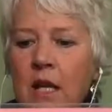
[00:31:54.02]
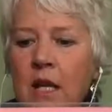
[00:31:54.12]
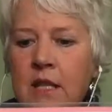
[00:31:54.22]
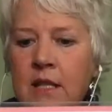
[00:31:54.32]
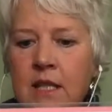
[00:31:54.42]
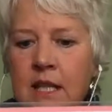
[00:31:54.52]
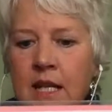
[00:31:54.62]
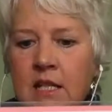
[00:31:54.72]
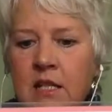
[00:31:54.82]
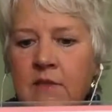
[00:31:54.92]
then the
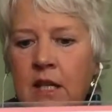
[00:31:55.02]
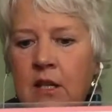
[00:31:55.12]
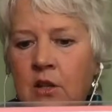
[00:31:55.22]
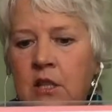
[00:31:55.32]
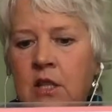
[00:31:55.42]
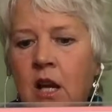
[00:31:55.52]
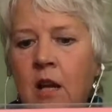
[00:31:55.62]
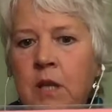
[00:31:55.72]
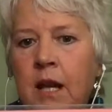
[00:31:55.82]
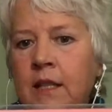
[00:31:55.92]
next event on the
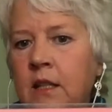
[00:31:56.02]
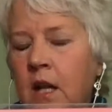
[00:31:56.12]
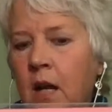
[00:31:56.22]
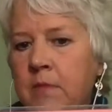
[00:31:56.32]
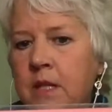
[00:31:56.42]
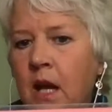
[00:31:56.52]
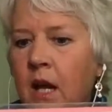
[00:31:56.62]
timeline comes